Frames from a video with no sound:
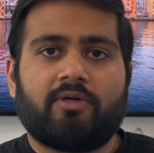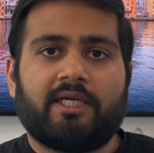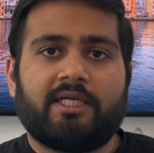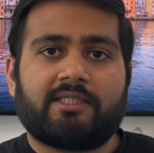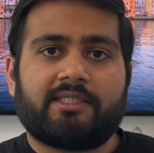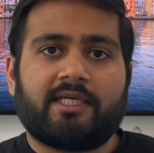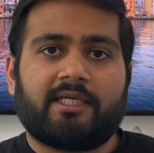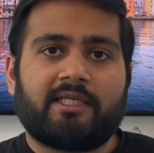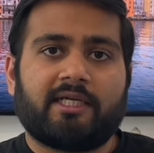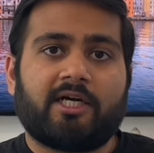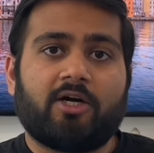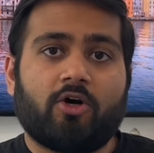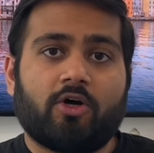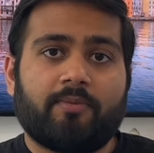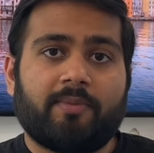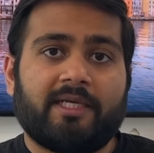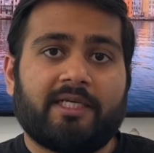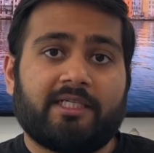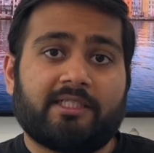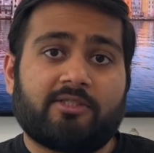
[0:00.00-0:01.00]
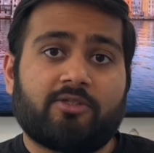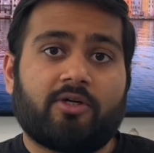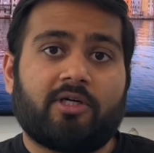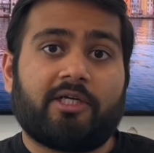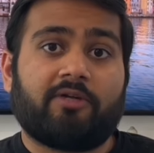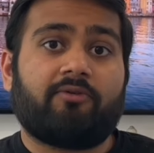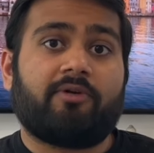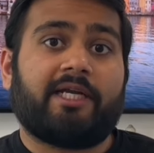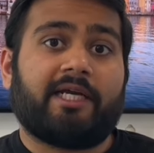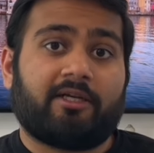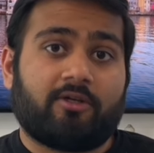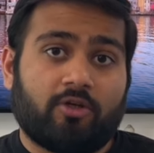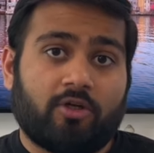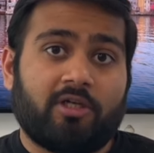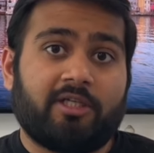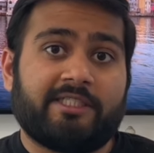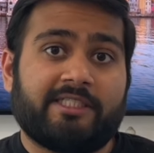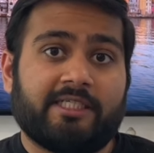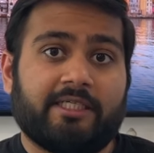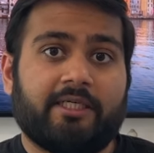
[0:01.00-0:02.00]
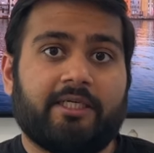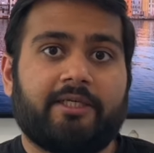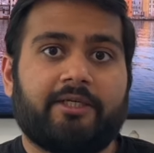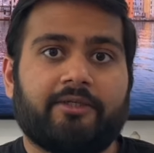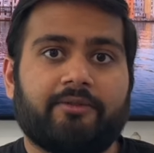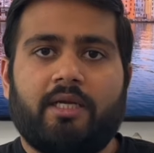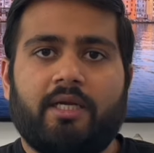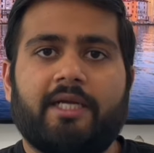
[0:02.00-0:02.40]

is that the government is not even acknowledging it.